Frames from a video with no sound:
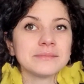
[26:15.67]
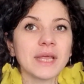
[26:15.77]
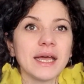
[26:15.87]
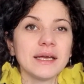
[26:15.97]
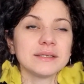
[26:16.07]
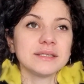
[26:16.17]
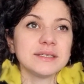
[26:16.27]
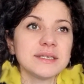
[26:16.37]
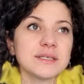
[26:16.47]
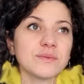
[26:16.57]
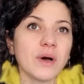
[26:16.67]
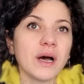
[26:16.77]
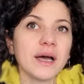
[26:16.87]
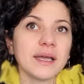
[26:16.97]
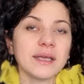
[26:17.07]
And this is
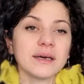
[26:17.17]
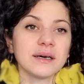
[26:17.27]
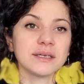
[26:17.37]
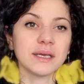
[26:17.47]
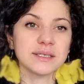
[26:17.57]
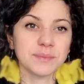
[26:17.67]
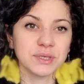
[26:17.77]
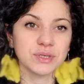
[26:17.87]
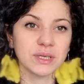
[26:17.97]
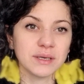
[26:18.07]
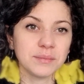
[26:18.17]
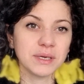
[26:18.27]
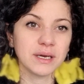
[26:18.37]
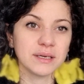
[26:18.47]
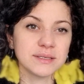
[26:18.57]
why, especially
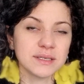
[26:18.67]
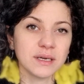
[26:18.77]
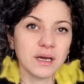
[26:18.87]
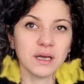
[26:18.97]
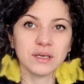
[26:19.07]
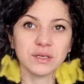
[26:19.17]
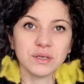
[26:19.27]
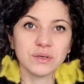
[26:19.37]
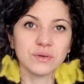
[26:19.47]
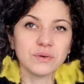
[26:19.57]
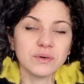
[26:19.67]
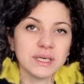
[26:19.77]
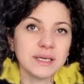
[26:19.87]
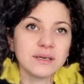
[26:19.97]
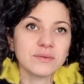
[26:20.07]
because you
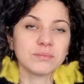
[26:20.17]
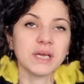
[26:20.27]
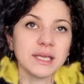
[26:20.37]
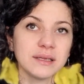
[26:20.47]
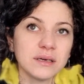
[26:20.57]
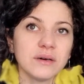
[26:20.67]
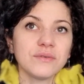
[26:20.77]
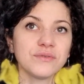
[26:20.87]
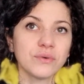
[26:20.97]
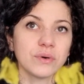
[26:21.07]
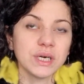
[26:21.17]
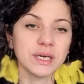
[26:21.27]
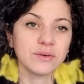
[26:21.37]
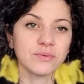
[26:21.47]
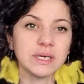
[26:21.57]
make the 4
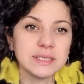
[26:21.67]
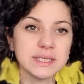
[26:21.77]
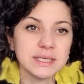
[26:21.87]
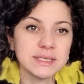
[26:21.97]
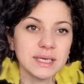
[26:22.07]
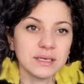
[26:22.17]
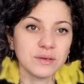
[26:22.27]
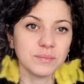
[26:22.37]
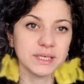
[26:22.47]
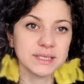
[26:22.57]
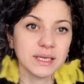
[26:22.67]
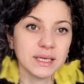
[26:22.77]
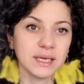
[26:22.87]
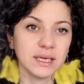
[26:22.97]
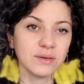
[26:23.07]
increases, and you
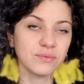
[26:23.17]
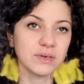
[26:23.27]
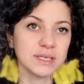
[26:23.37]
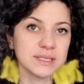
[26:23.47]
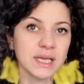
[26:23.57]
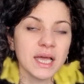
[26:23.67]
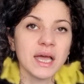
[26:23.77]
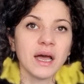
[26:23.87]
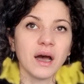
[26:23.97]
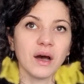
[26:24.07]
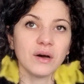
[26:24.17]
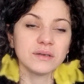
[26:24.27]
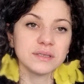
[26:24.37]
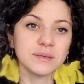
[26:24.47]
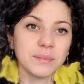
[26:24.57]
basically increase
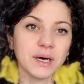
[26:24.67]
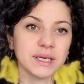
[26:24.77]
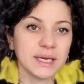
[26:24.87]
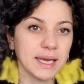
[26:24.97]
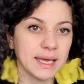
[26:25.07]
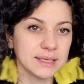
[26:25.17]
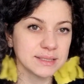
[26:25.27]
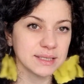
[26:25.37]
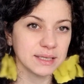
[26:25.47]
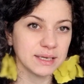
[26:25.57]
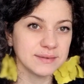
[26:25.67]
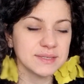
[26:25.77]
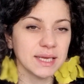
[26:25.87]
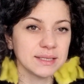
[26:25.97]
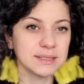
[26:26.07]
on the body and sleeves
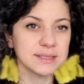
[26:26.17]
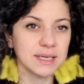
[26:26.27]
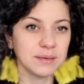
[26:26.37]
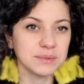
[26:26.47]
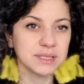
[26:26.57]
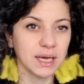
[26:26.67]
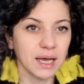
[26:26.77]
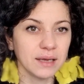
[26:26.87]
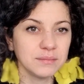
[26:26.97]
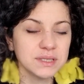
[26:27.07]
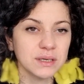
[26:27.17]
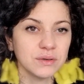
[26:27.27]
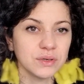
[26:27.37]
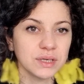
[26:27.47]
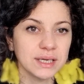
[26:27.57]
at the same time, so
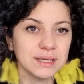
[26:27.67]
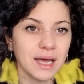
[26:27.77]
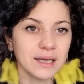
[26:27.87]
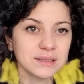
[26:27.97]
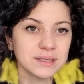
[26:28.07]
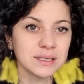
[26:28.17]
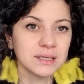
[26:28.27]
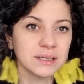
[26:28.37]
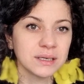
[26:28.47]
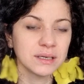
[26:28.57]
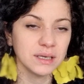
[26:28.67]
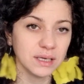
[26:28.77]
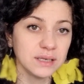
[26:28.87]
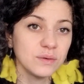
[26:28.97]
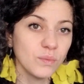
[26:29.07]
you cannot,
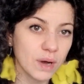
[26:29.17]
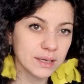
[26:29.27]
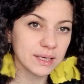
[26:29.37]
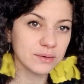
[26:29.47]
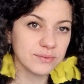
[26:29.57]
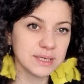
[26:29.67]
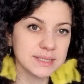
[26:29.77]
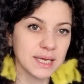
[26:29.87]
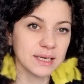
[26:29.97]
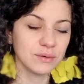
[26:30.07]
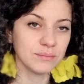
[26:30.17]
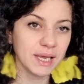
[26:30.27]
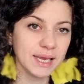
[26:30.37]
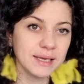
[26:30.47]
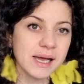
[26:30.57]
in one increase that you make,